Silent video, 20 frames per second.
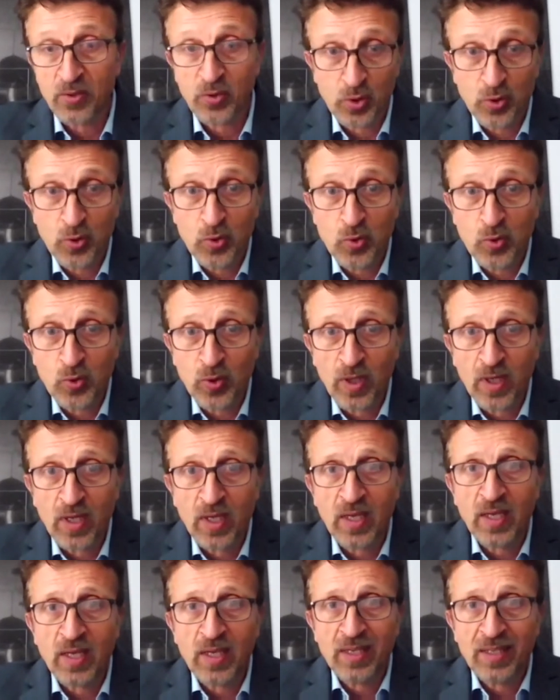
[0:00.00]
Two,
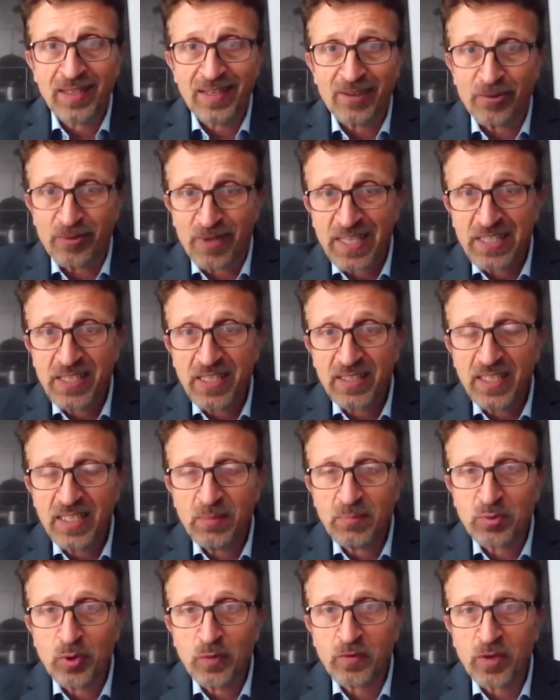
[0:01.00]
radically
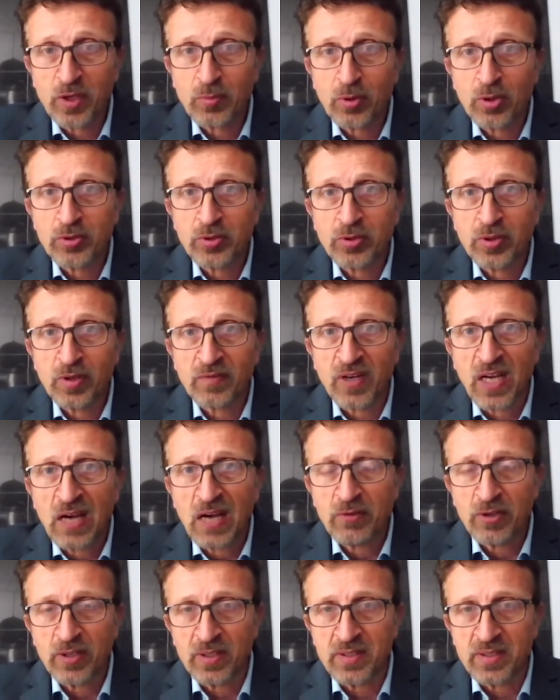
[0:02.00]
improve the quality of
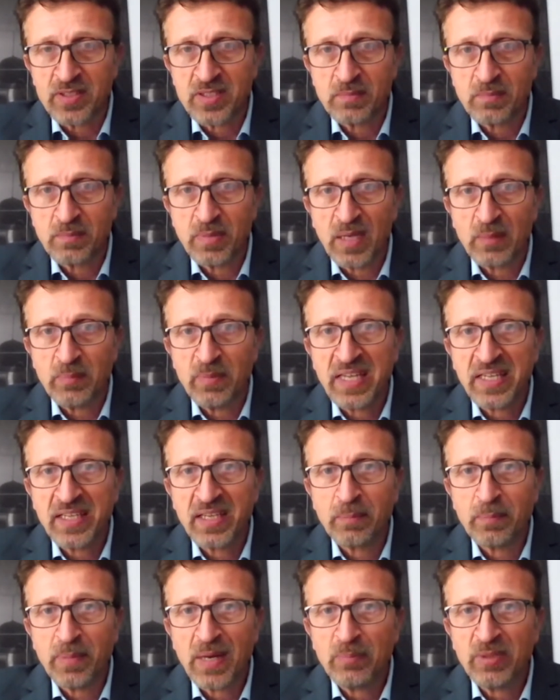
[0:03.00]
governance by
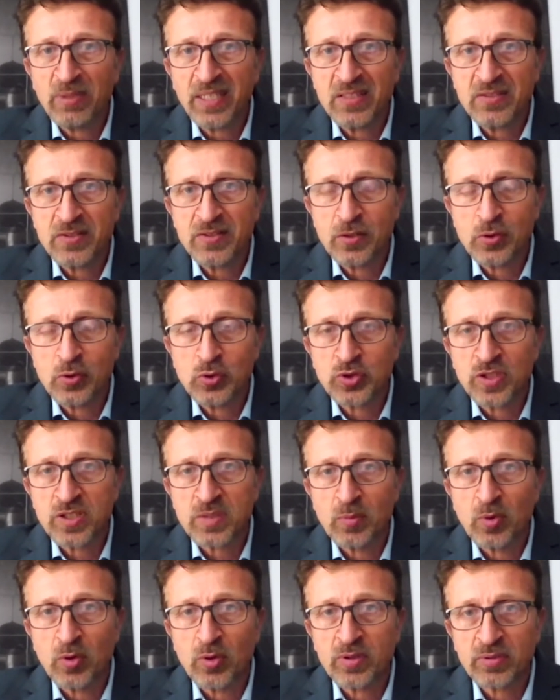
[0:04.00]
making public
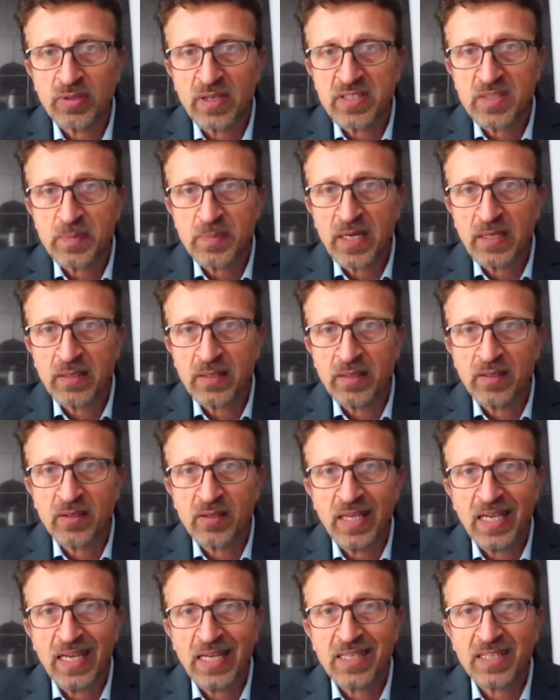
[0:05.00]
institutions more transparent
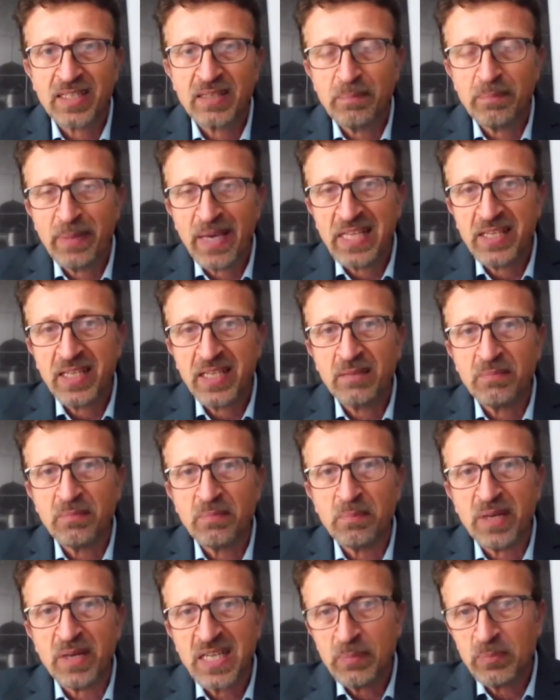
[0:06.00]
and combating
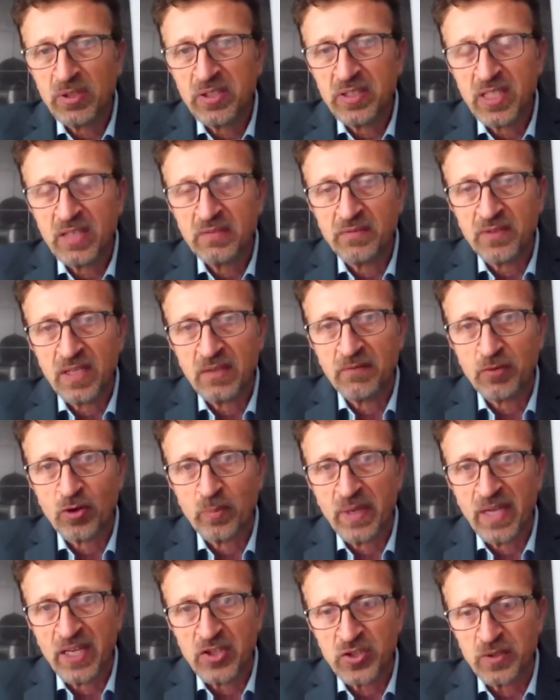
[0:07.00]
manipulative
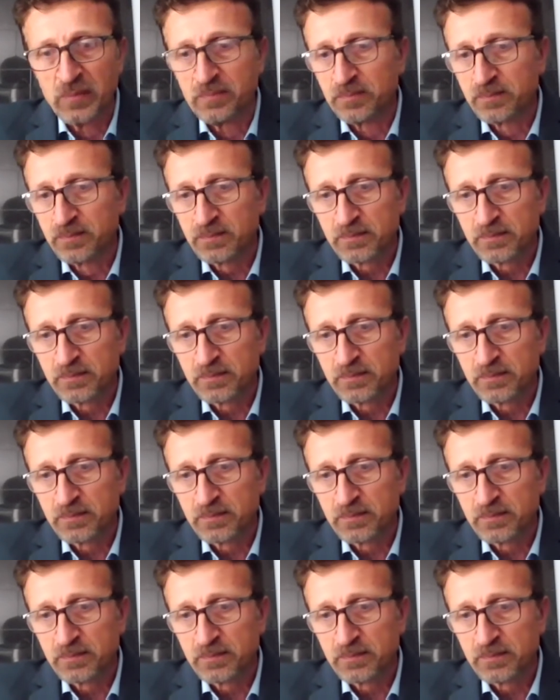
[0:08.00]
information.